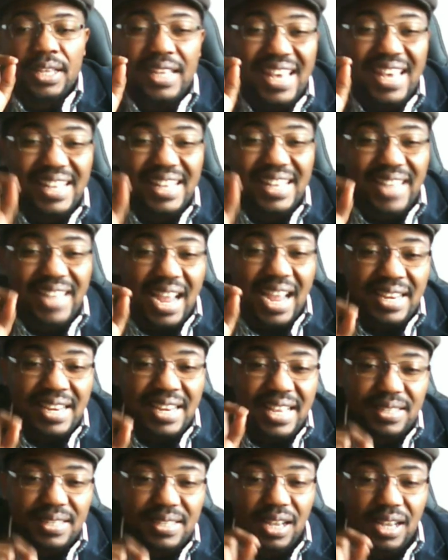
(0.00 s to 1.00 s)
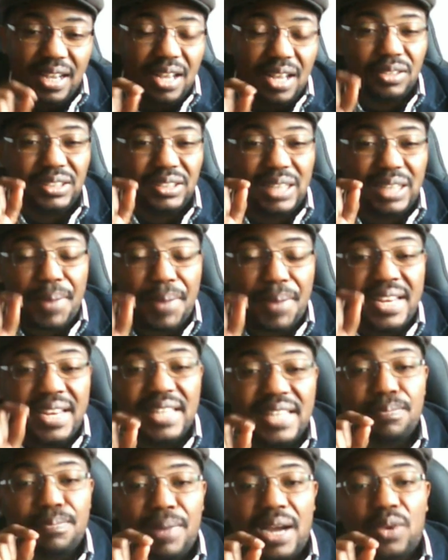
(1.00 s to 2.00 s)
A
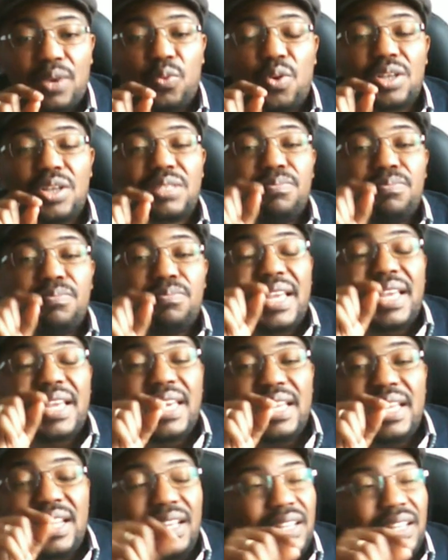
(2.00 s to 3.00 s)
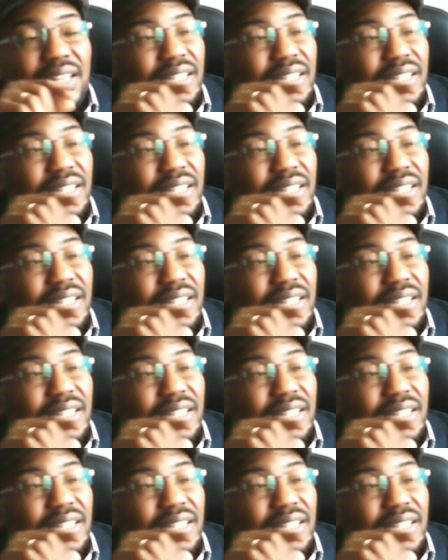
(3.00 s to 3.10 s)
Japanese man was making,